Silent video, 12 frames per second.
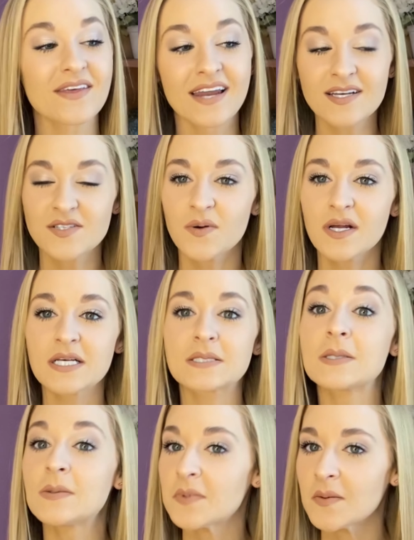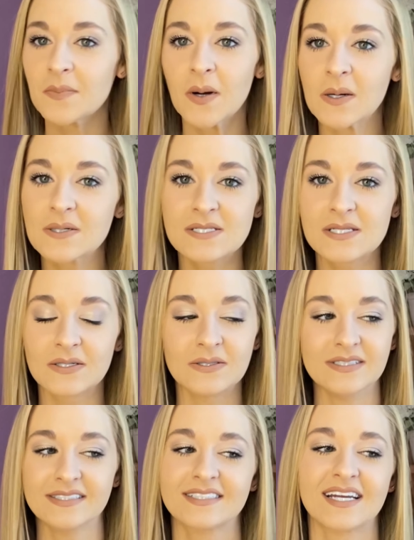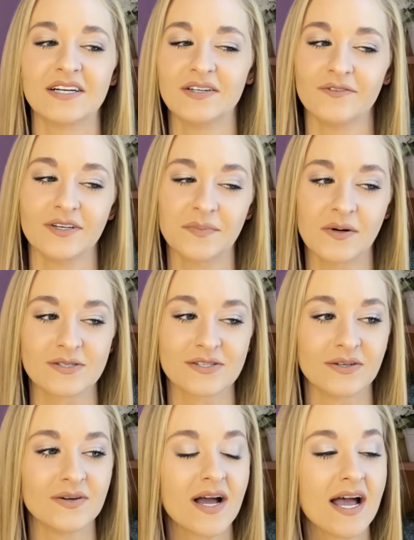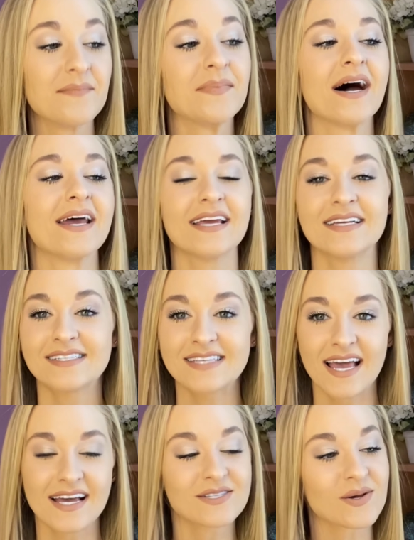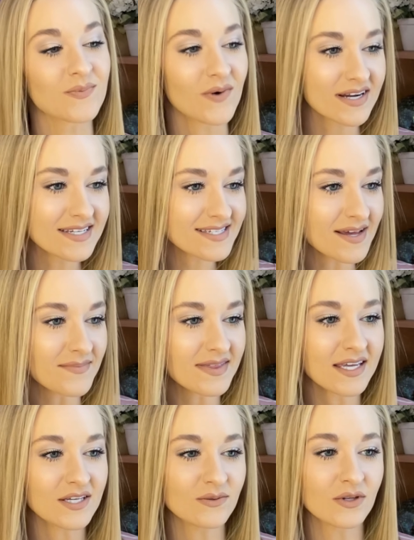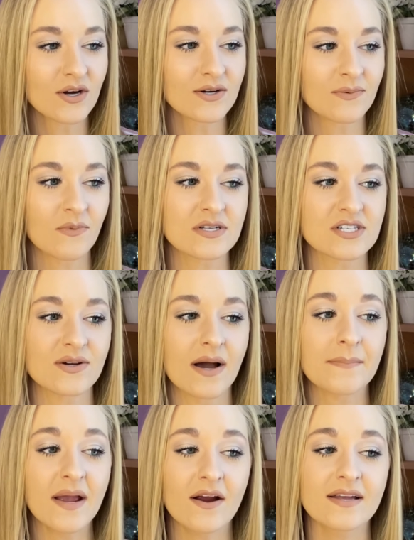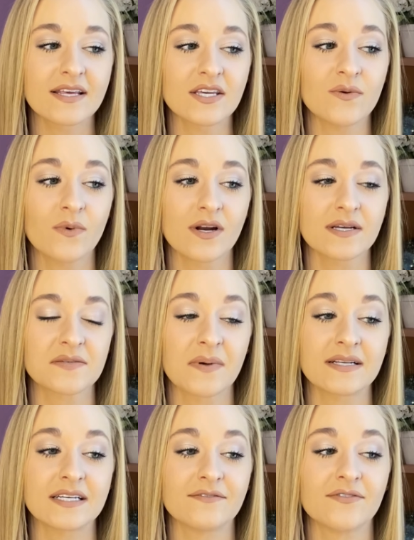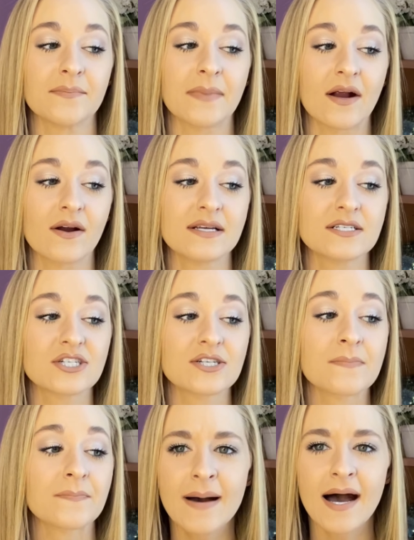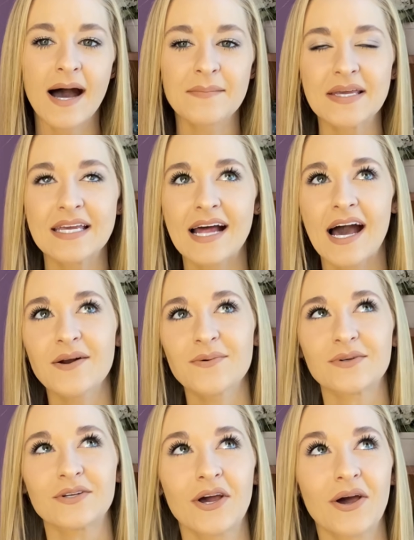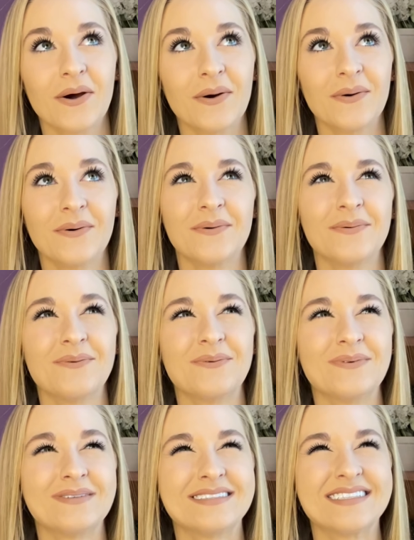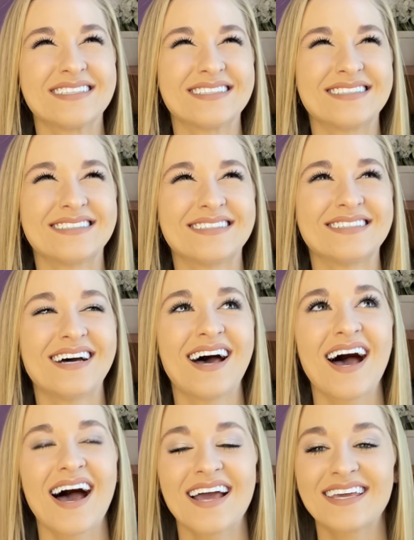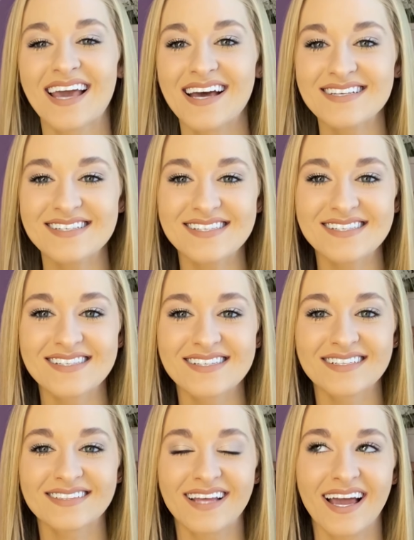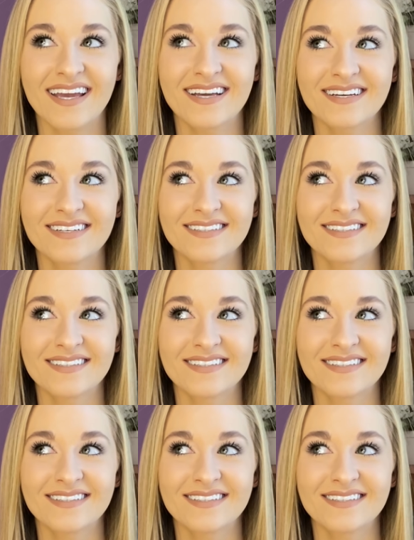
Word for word: the next one is a little more personal. It's not overly personal, but it says, what is something you learned once you got married that you weren't expecting from marriage? I mean, I don't know. Uh, I guess like